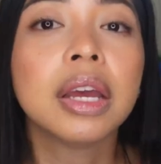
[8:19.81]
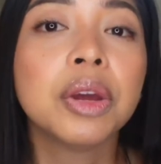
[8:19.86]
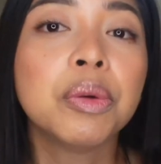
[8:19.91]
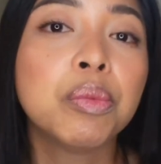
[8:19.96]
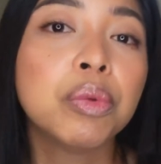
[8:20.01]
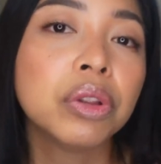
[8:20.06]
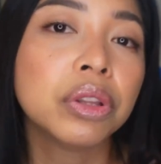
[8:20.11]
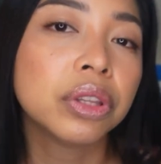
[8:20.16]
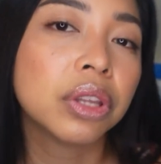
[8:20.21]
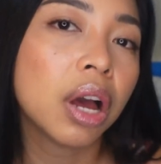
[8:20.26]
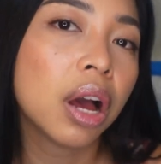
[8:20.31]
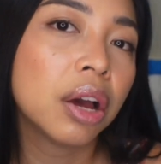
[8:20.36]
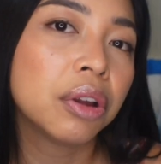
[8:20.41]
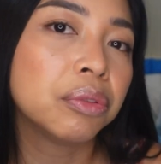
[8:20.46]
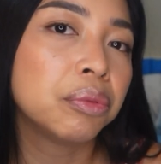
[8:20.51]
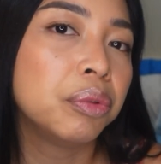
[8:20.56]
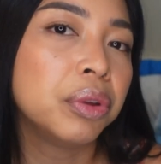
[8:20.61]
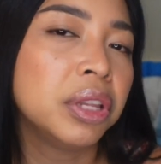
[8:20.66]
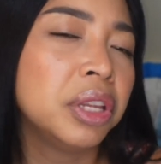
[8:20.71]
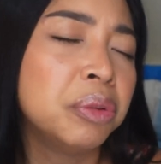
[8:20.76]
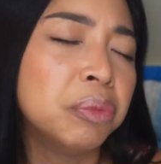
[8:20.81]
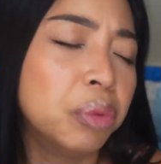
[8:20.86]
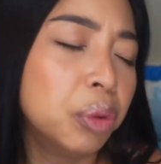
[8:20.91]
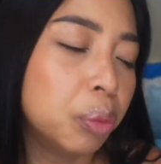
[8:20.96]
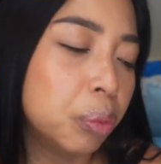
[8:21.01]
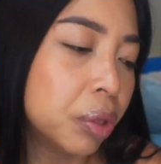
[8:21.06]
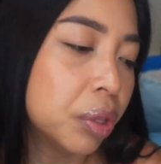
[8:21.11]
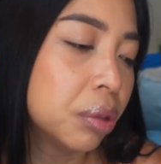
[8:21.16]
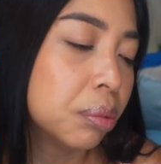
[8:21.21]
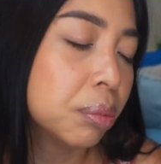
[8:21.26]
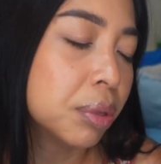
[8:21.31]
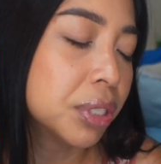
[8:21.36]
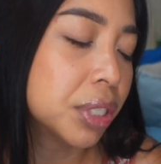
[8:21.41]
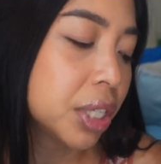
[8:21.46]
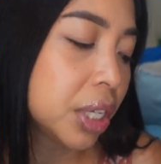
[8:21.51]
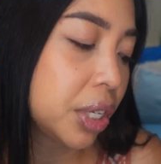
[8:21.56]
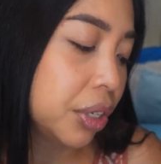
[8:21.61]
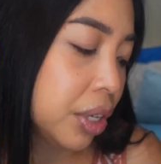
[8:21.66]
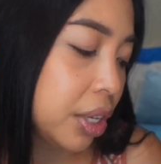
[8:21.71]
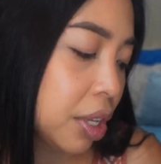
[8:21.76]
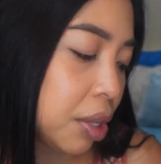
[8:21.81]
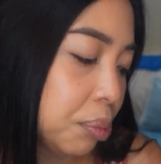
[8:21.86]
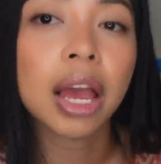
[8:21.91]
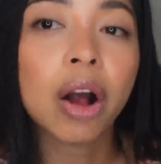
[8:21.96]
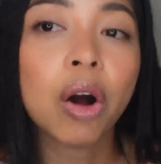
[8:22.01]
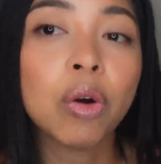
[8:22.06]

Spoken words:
It will not really ruin the material.